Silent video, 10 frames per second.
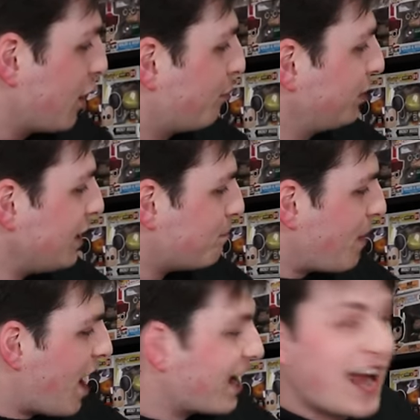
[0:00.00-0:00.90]

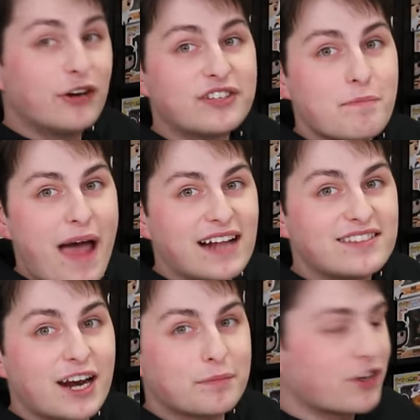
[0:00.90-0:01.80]
Blipbug, I know it's a bad
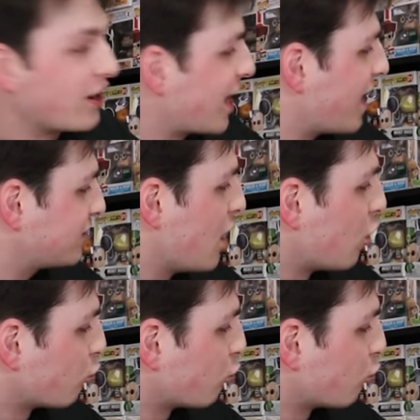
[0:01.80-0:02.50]
setup, sorry guys,